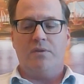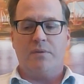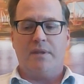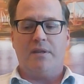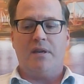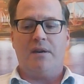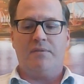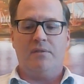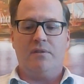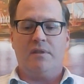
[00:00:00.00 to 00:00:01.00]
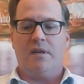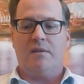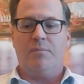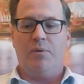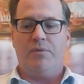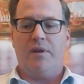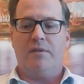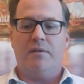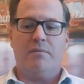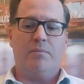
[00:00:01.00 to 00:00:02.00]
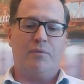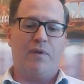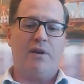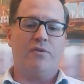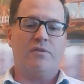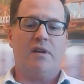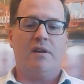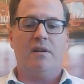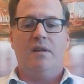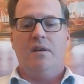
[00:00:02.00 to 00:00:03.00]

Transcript: So I think you have to look at it both on the provider side,